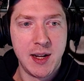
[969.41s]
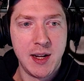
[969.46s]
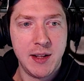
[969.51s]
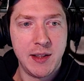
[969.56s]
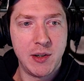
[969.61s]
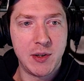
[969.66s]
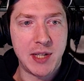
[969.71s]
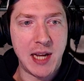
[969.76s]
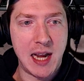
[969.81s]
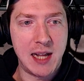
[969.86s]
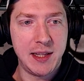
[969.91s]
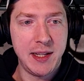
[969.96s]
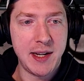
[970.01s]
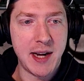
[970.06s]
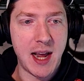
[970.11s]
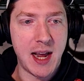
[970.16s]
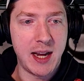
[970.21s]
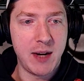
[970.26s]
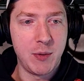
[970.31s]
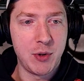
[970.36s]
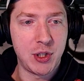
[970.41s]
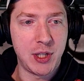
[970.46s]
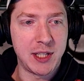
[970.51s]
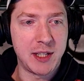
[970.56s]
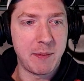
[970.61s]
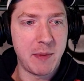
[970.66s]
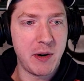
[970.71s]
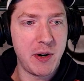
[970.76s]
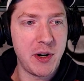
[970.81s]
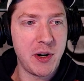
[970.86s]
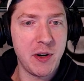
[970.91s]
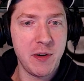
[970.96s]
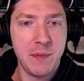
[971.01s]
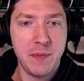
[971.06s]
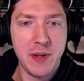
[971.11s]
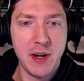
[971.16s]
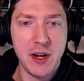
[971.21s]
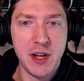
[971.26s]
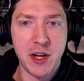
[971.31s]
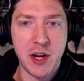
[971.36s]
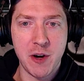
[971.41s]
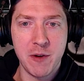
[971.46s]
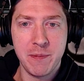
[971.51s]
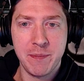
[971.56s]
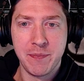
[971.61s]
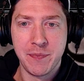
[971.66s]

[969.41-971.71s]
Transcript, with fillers: There's Eleni. Would you like to marry her? There you go.